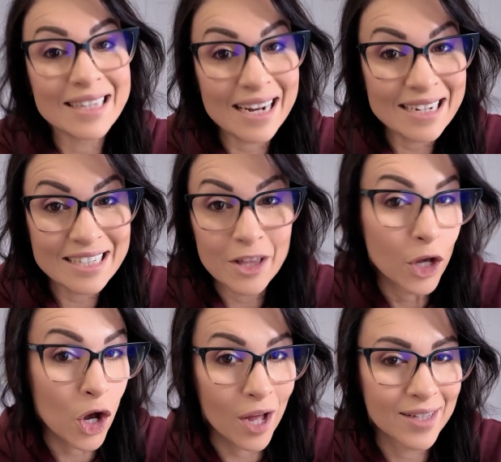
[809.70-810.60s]
get into the
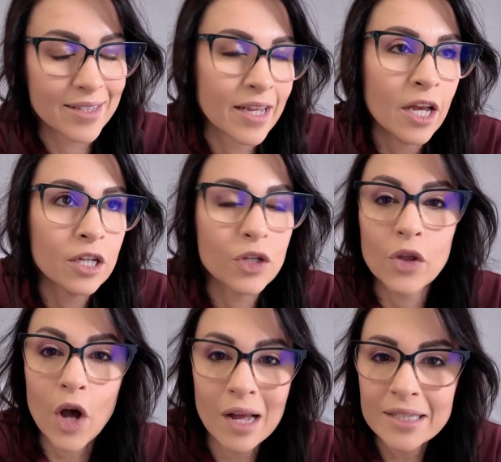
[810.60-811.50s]
cons. So the
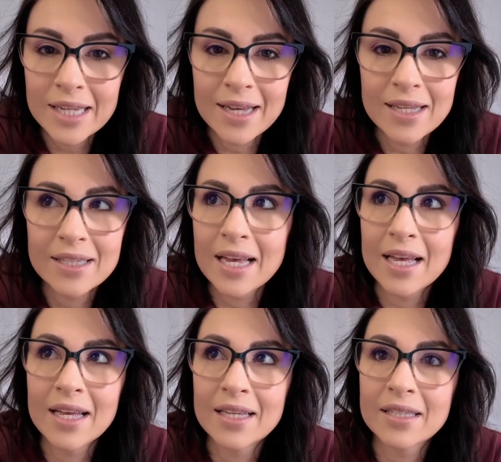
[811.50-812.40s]
cons
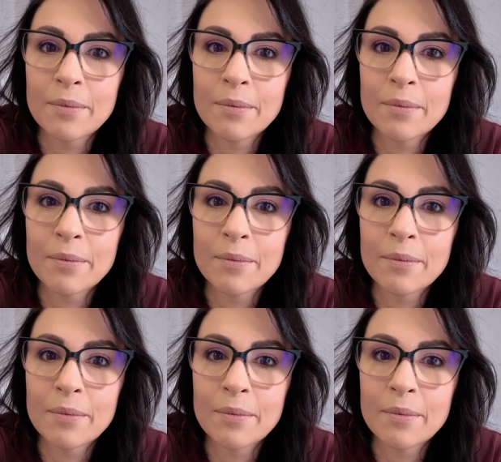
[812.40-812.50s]
is